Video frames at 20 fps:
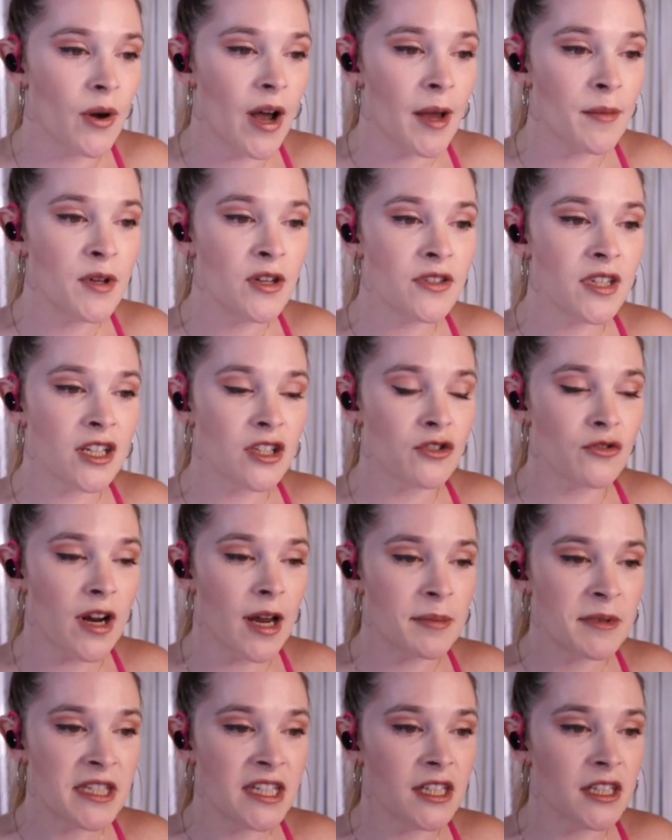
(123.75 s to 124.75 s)
I'm using
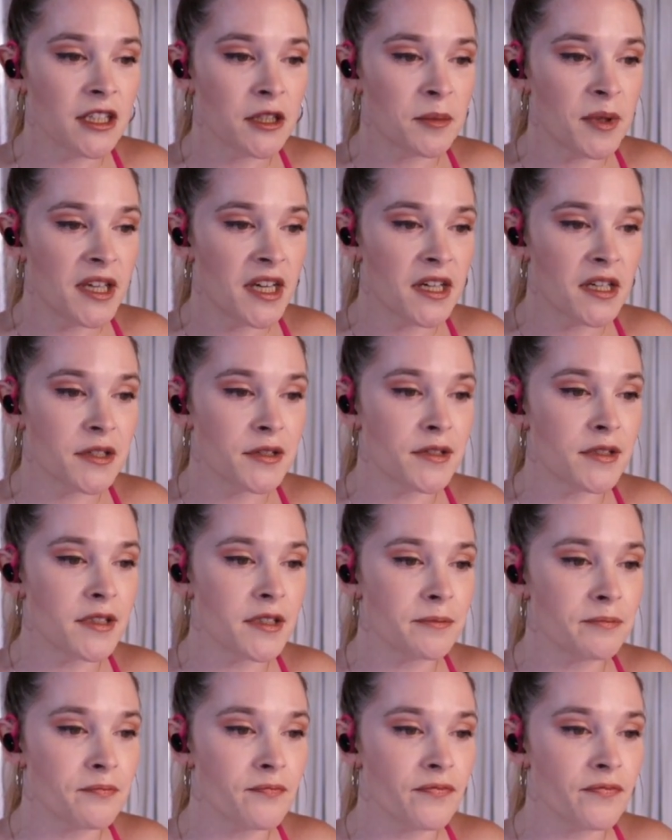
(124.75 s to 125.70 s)
straps here because